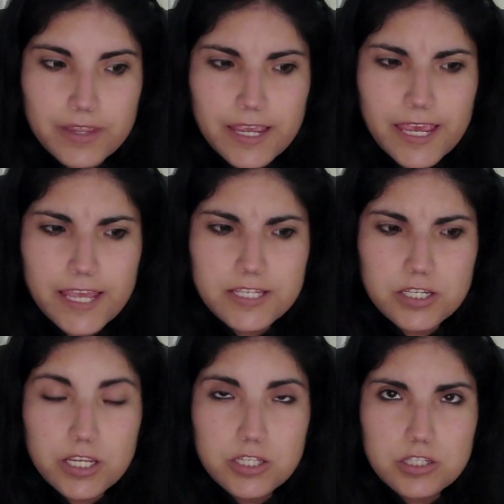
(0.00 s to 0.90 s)
it's
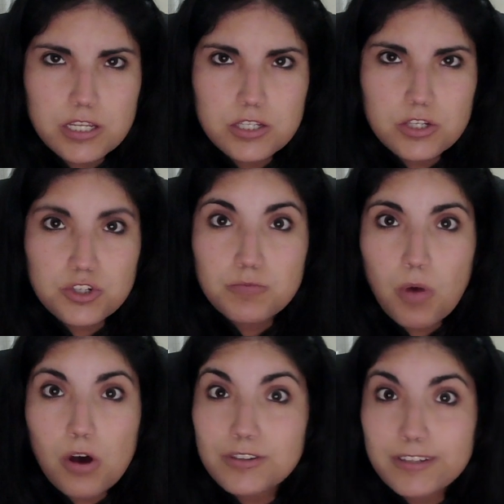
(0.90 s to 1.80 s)
a
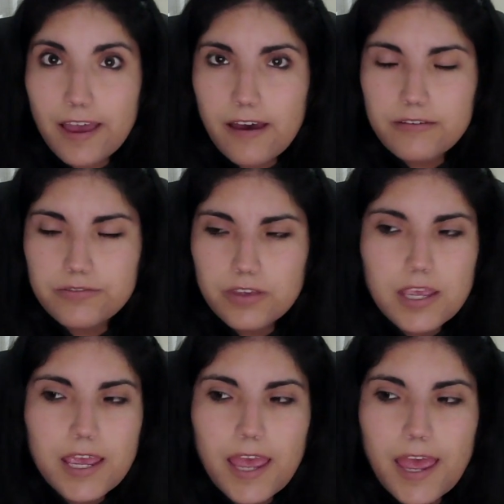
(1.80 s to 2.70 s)
small staff,
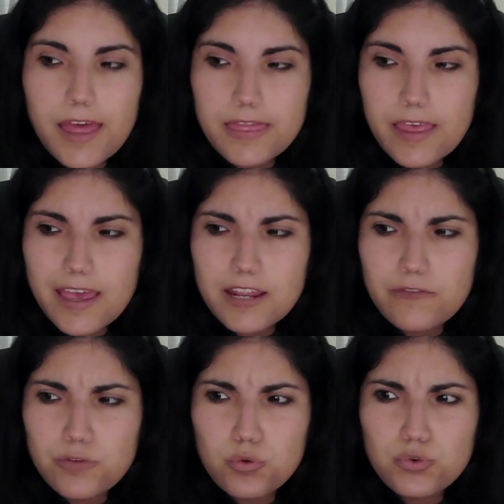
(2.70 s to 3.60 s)
and then
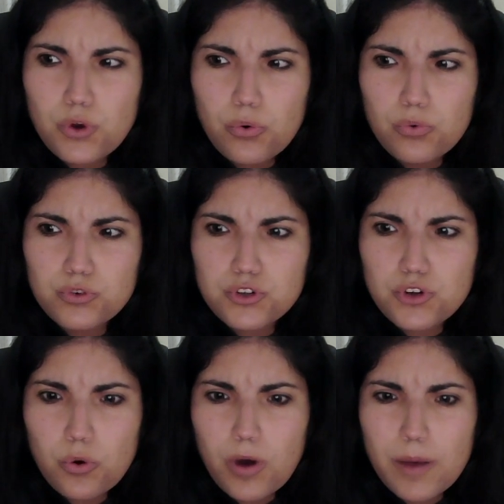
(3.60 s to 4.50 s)
if you don't
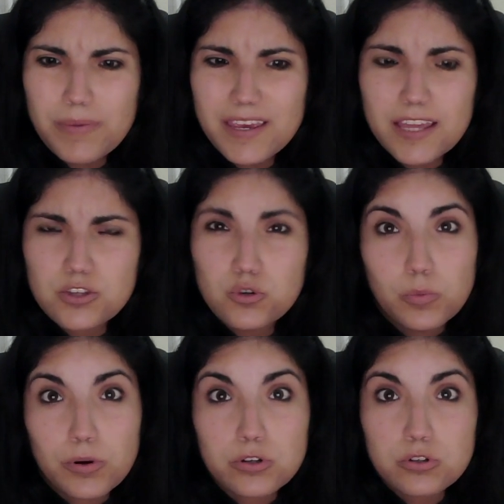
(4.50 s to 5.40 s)
show up, it gets too
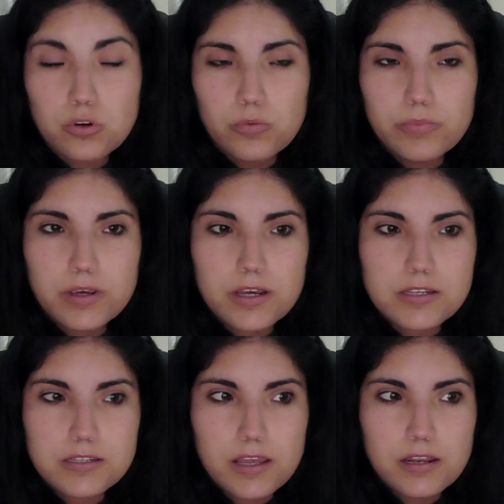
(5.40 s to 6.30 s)
personal because
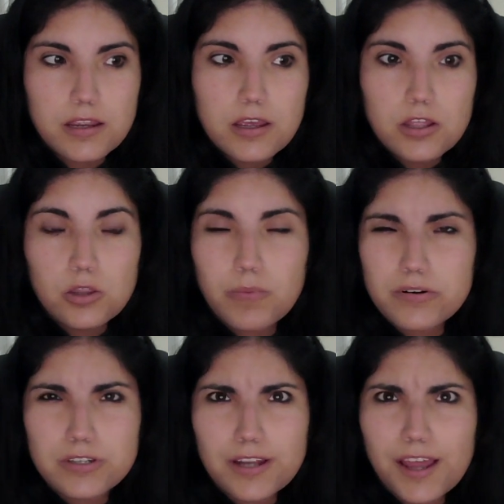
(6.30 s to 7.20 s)
then the
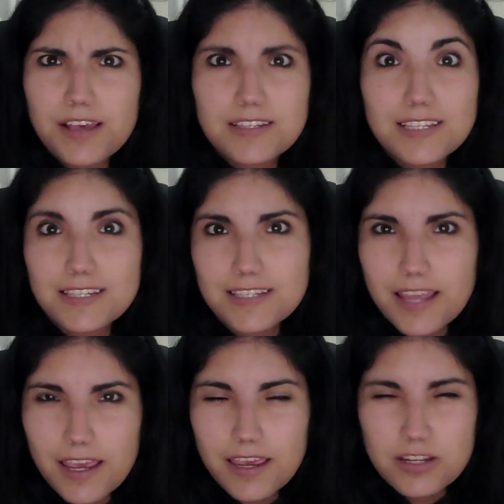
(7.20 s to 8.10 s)
person has to
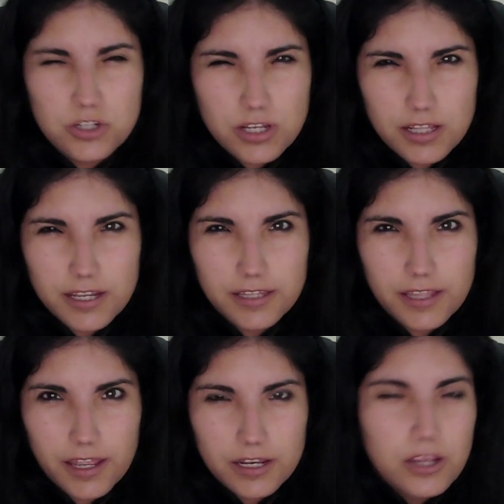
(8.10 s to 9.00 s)
stay and shit like
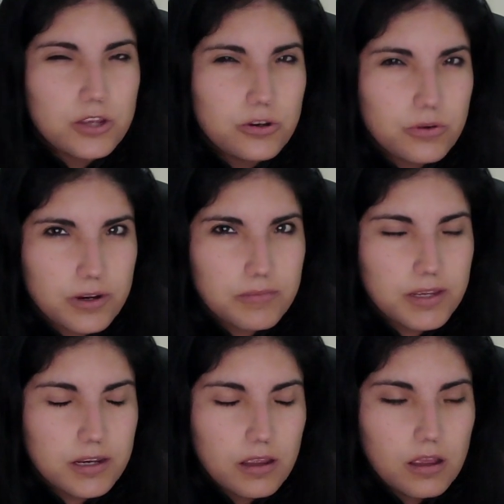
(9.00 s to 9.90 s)
that. You know what I
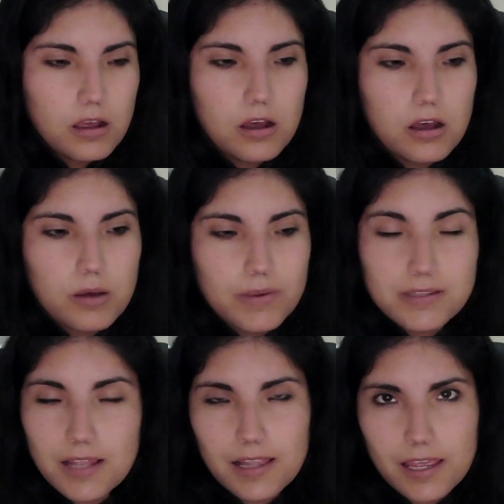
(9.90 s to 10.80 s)
mean? It's
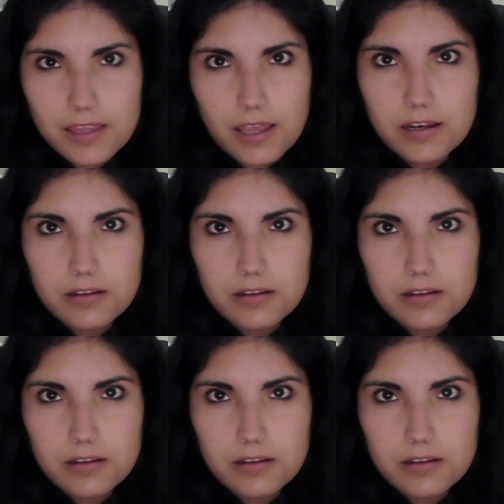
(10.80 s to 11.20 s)
not like that